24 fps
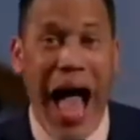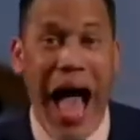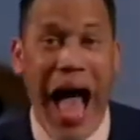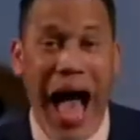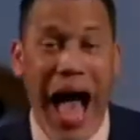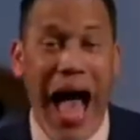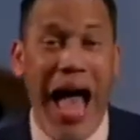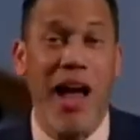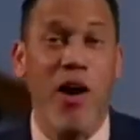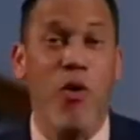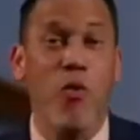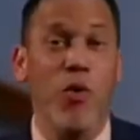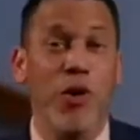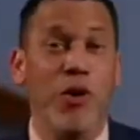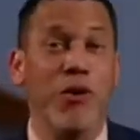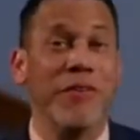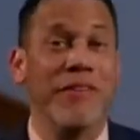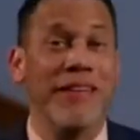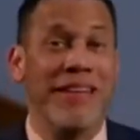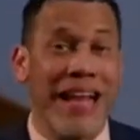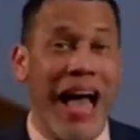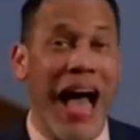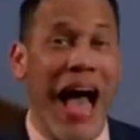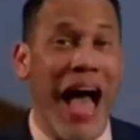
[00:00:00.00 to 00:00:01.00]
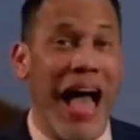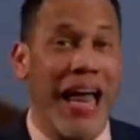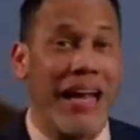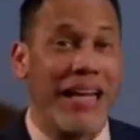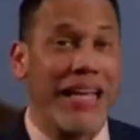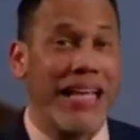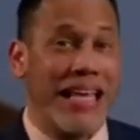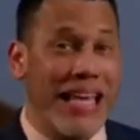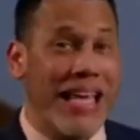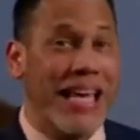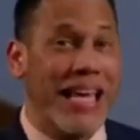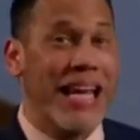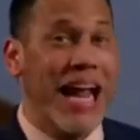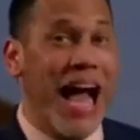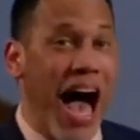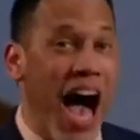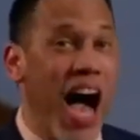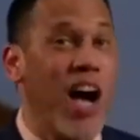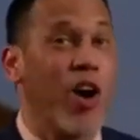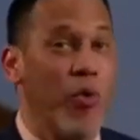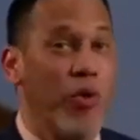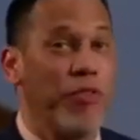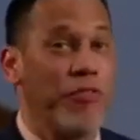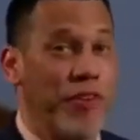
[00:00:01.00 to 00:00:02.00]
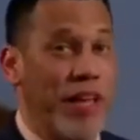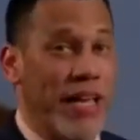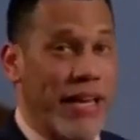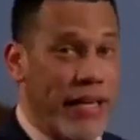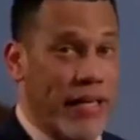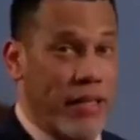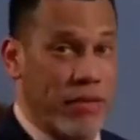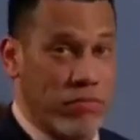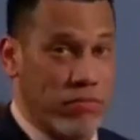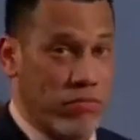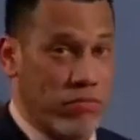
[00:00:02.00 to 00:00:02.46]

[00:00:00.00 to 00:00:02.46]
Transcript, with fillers: I will not get Aquafina.